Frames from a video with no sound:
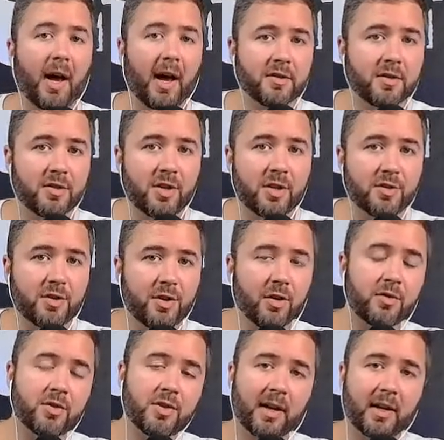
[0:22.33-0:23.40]
I suggest you go
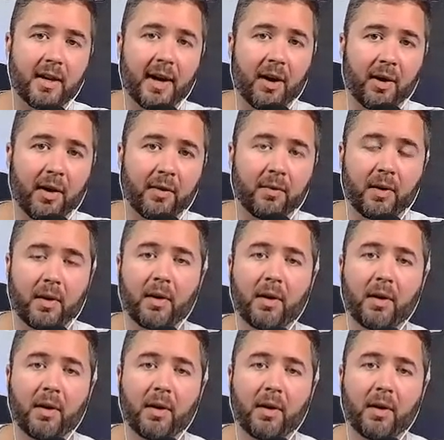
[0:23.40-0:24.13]
check it out on